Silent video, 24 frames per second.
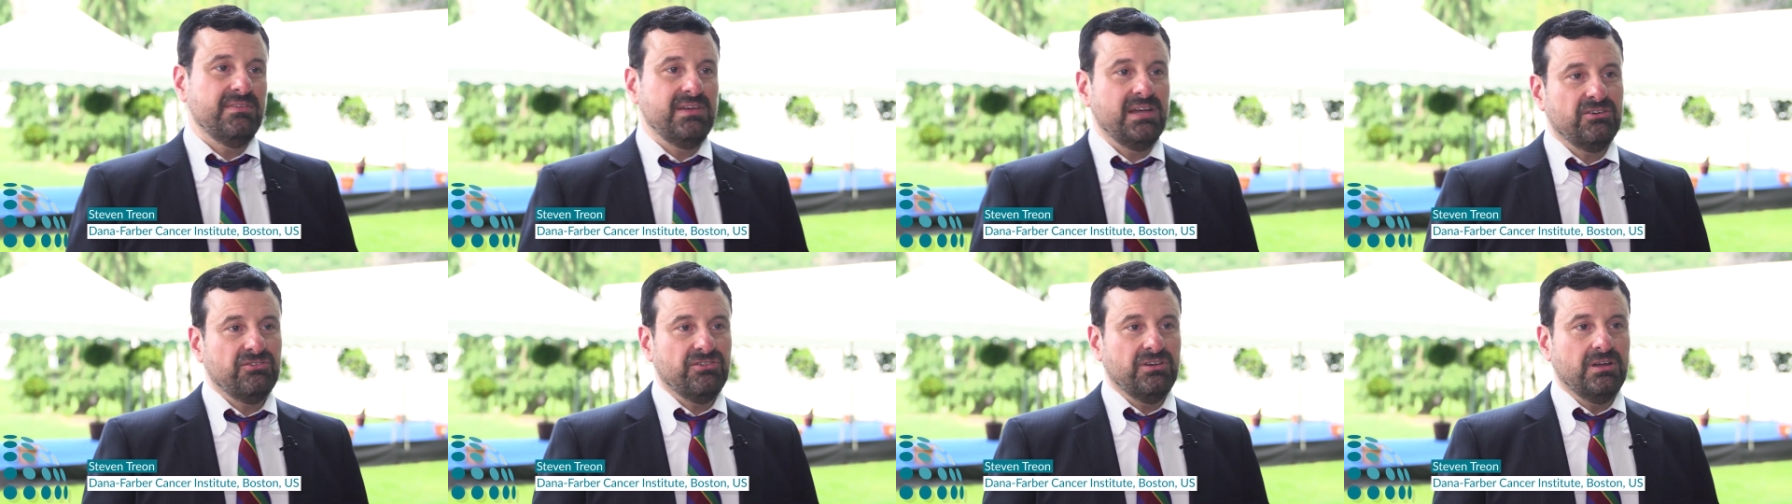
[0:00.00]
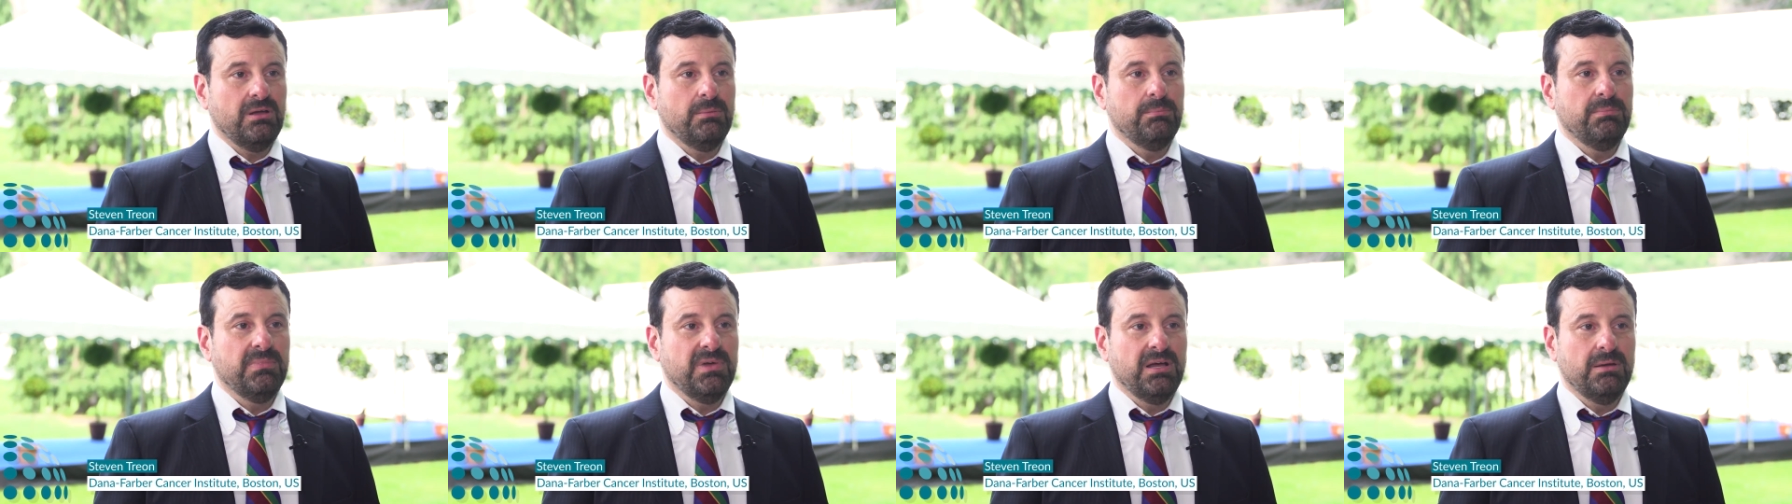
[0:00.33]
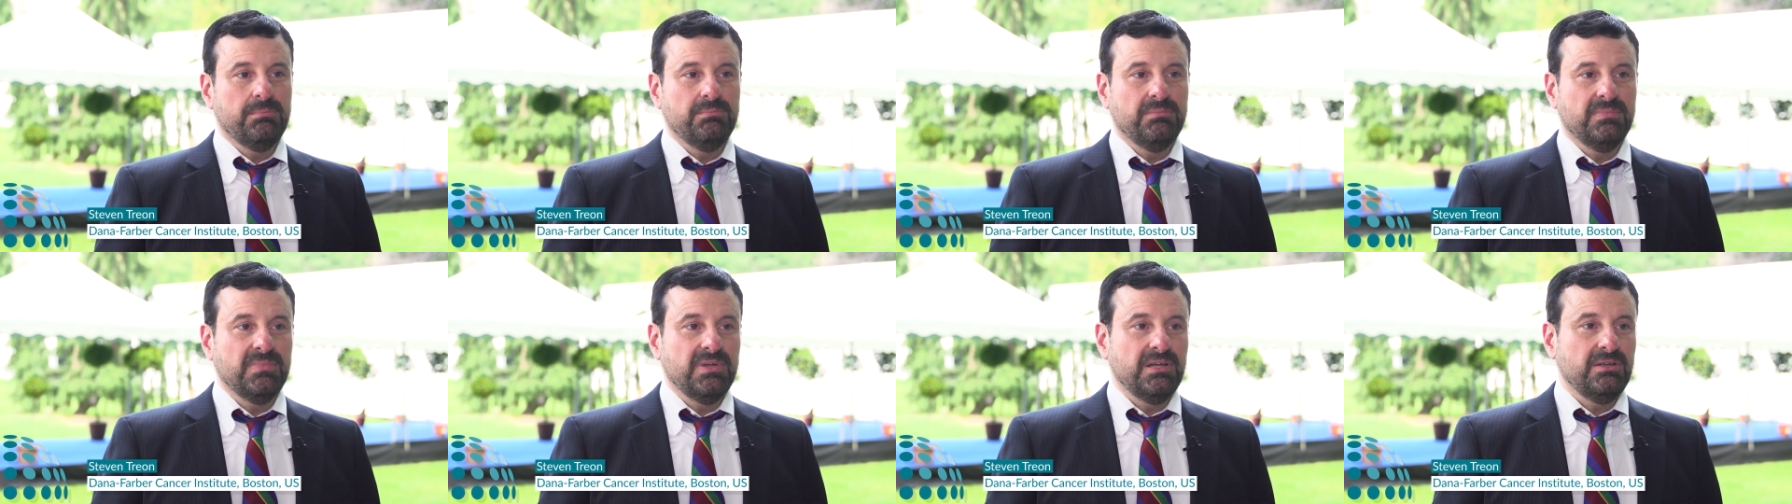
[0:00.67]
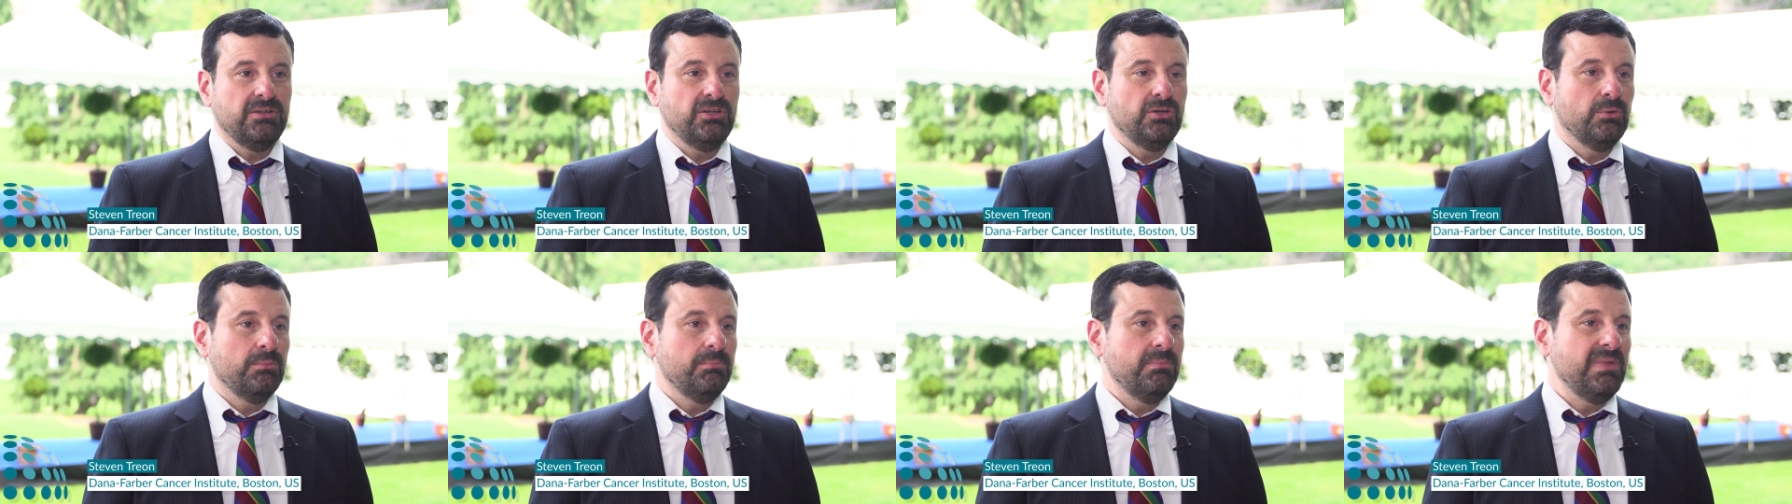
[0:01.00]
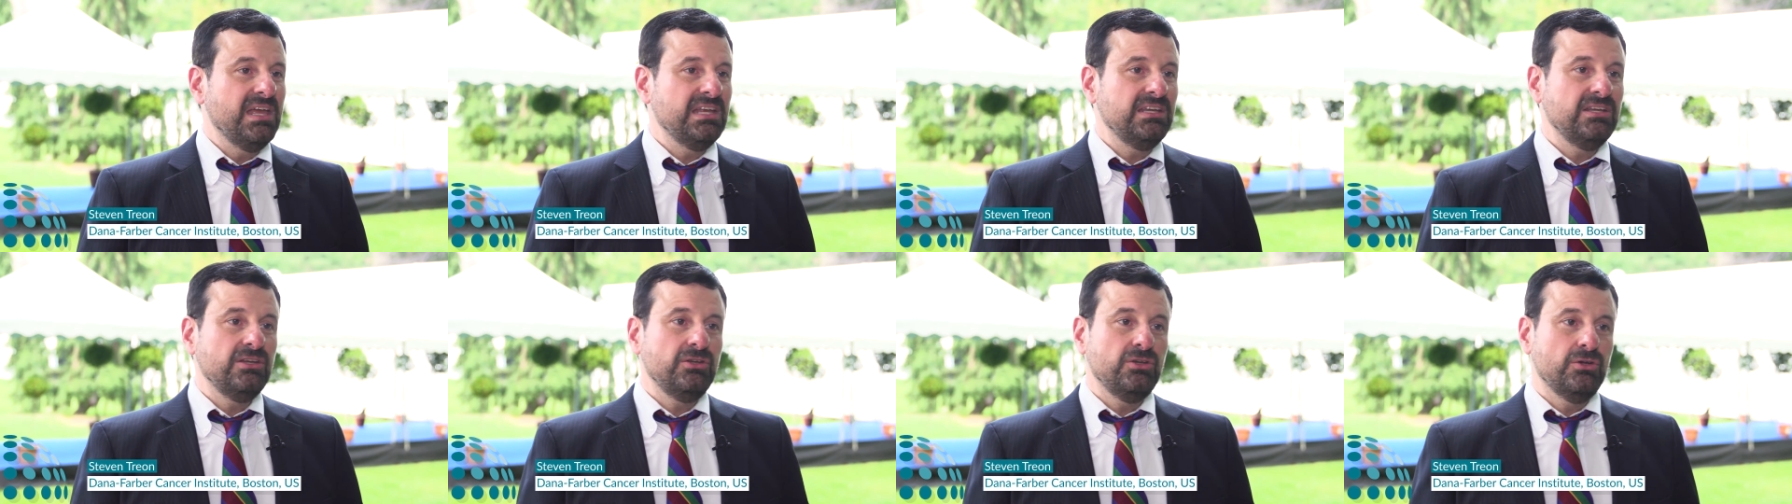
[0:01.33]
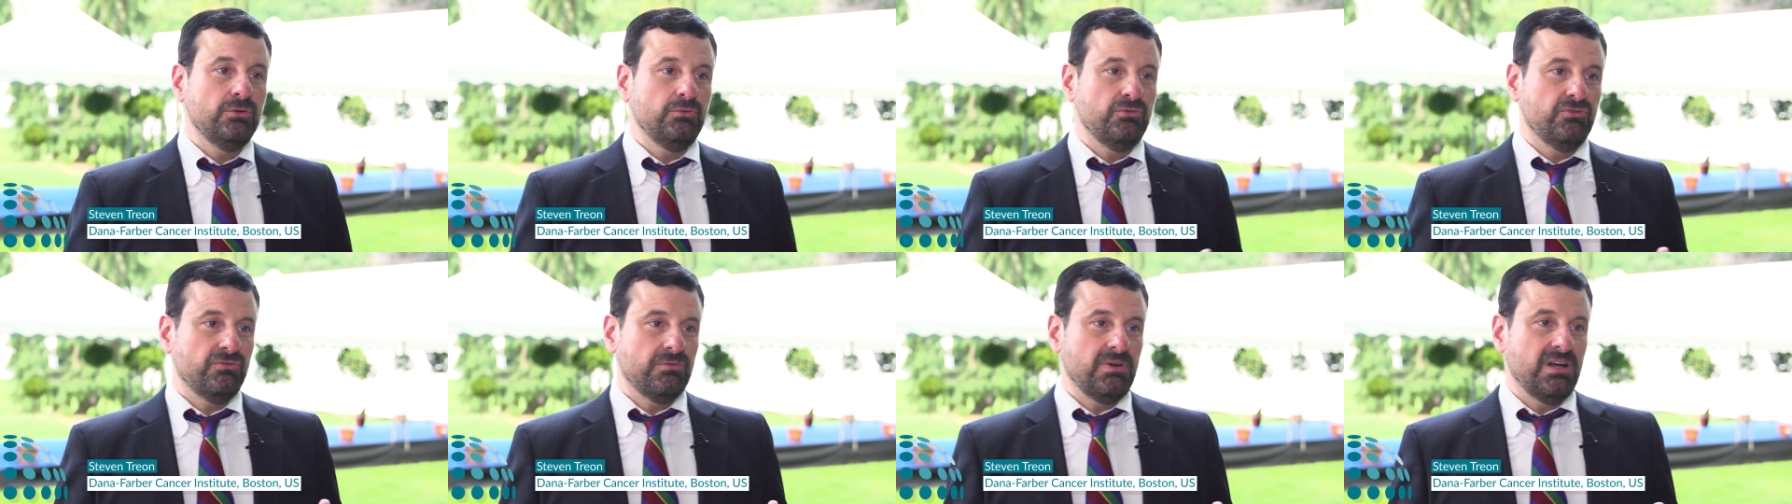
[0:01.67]
actually many
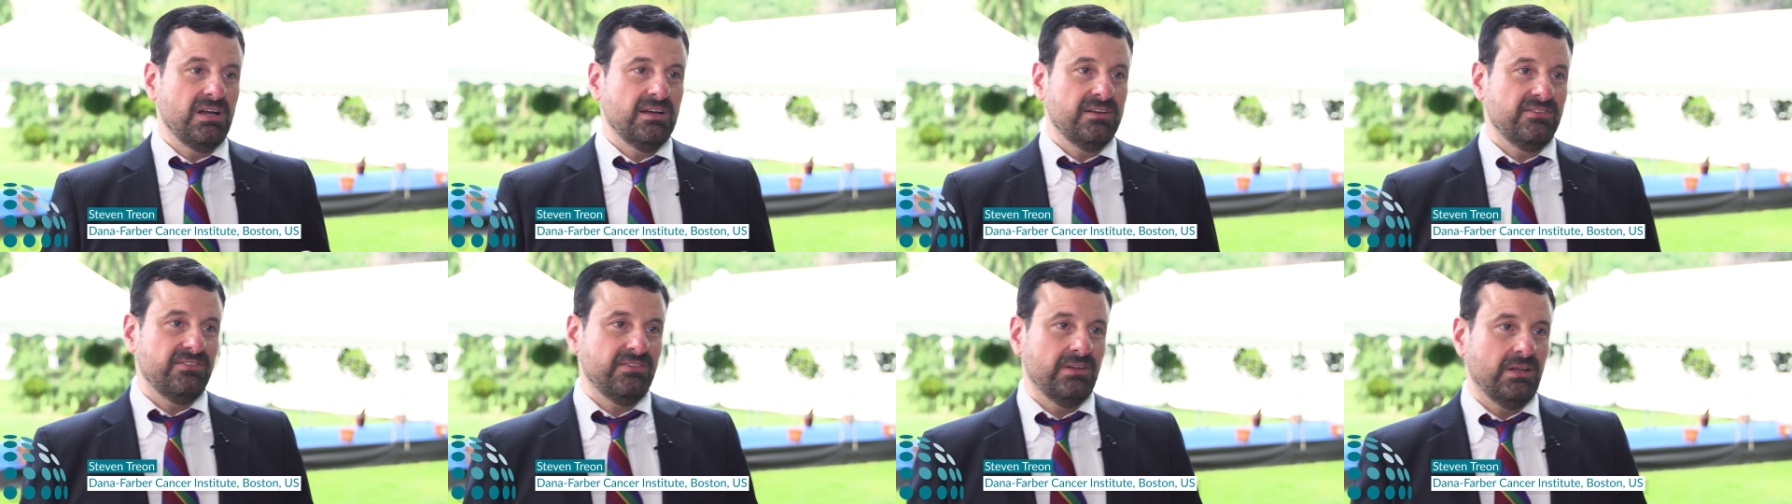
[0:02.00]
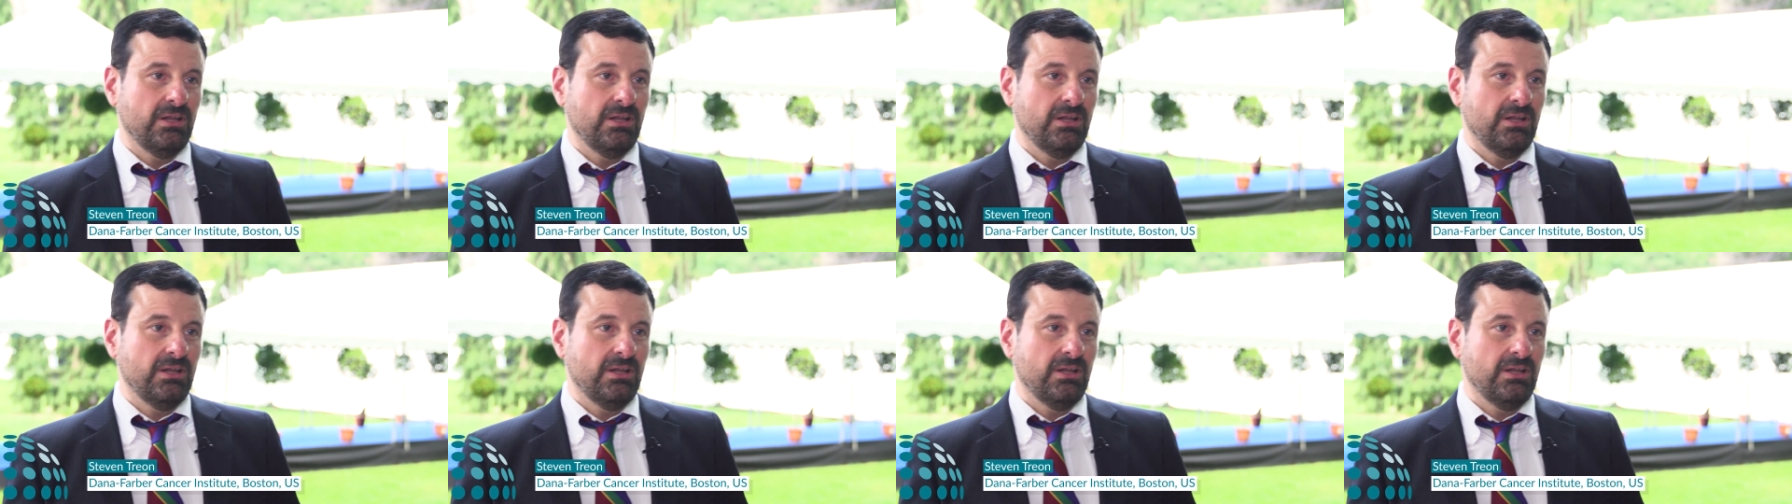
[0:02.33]
new drugs.